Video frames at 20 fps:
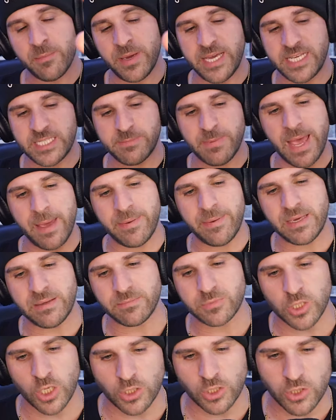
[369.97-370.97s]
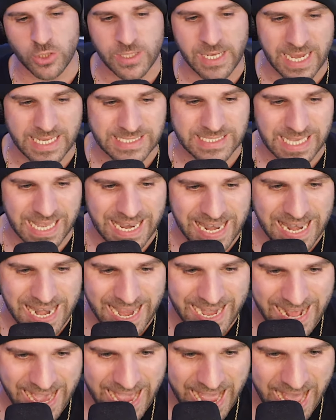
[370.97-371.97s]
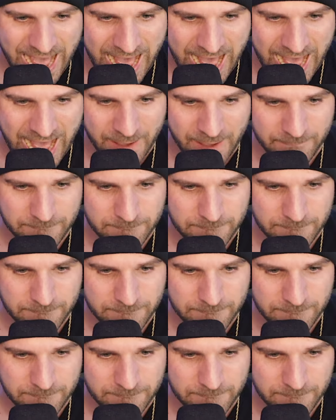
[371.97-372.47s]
Peace, baby. Talk to you guys later.